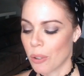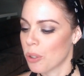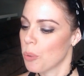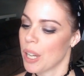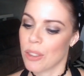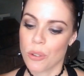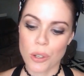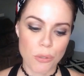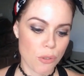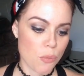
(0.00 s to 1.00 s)
all the way
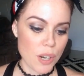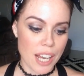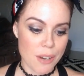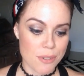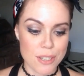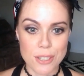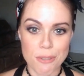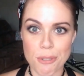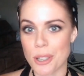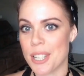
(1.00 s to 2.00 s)
through from when I was
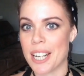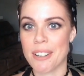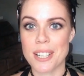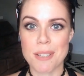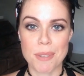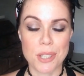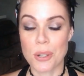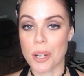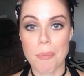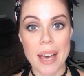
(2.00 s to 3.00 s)
raw nourishment
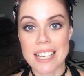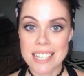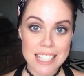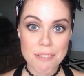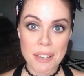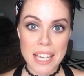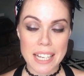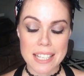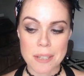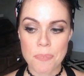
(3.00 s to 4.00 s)
talking about just
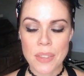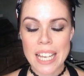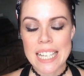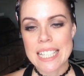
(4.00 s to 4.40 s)
veganism